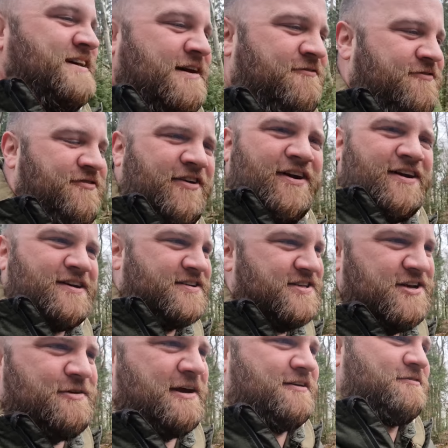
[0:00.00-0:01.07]
I'm far
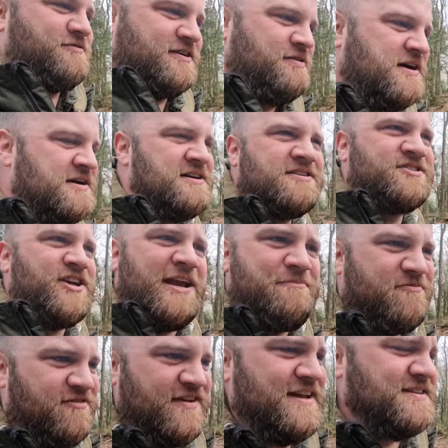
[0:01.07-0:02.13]
too out of shape
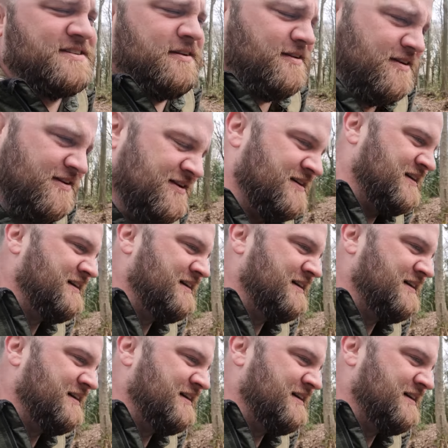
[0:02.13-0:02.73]
for this. Oh.